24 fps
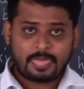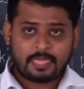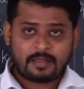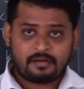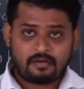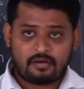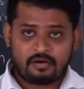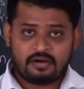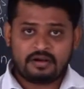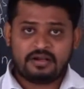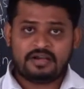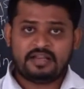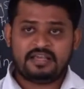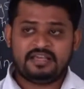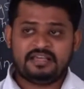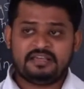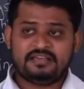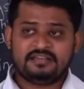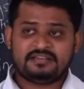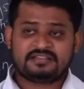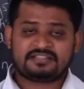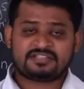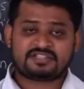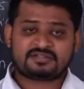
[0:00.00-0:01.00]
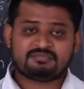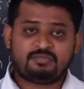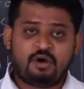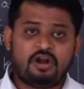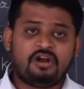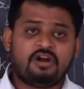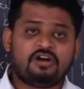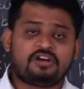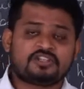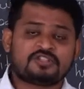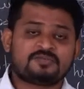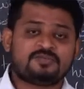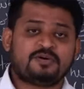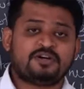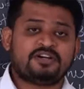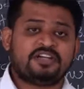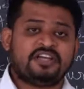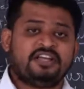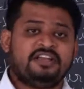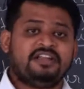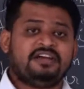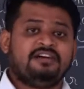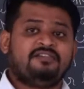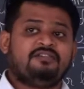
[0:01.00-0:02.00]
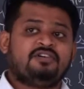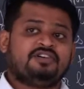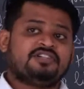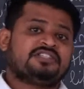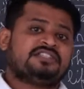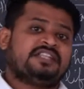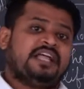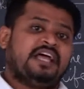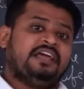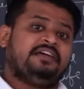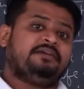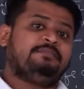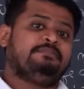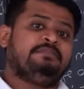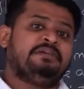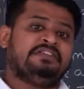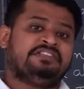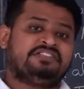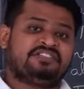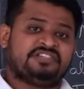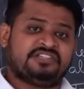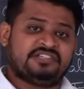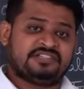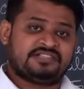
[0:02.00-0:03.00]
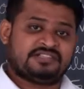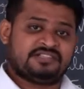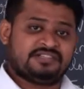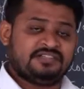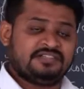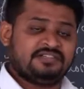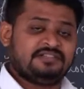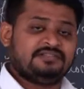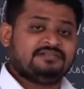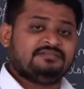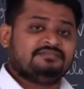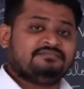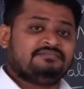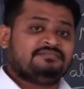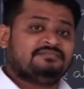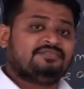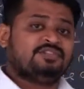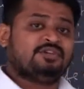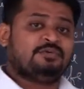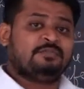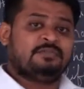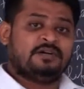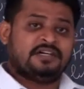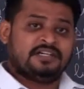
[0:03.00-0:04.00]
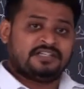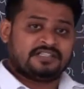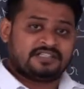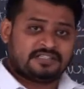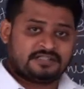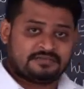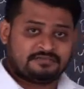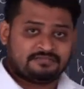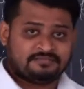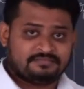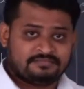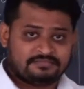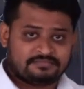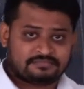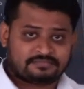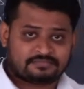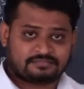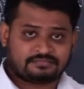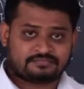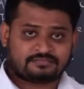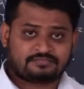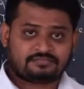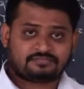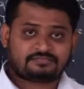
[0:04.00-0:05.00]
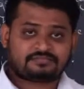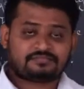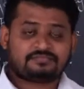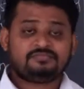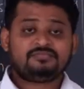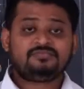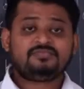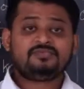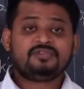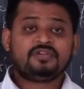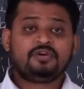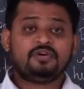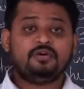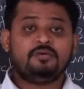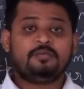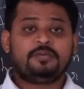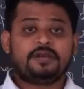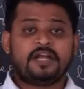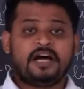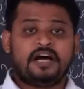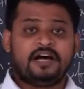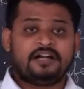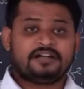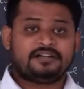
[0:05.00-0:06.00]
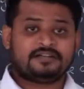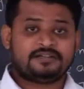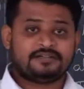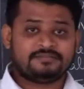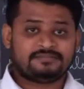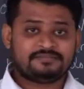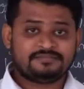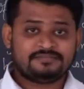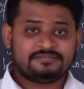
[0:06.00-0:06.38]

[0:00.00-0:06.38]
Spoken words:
Only small hotspot area was like beaches, Dumas, Ubrat,